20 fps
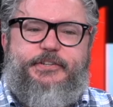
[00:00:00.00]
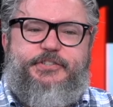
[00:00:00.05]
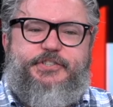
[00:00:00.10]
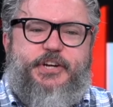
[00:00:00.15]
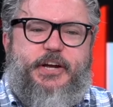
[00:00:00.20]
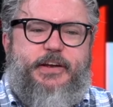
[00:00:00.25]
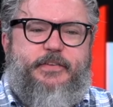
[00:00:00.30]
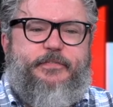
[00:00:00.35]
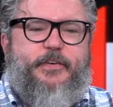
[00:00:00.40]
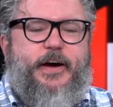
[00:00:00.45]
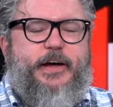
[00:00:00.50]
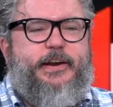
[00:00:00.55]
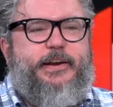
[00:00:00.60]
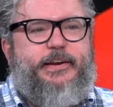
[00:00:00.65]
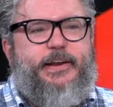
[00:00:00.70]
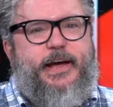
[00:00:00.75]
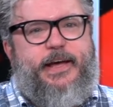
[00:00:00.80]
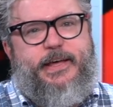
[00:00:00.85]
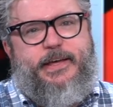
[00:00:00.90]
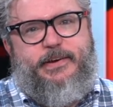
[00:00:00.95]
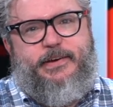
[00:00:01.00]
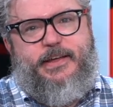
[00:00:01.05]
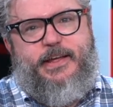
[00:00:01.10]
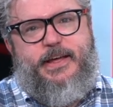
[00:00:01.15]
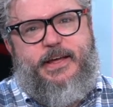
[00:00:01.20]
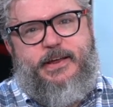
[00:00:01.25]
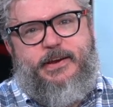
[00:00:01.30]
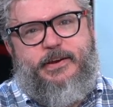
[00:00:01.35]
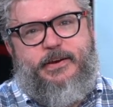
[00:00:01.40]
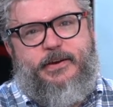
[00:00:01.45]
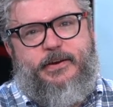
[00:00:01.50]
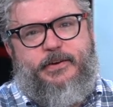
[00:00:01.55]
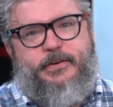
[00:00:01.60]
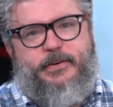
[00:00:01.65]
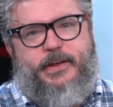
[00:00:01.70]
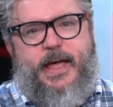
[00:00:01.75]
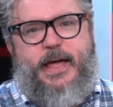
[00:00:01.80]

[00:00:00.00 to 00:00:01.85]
Jane Fonda, Diane Keaton,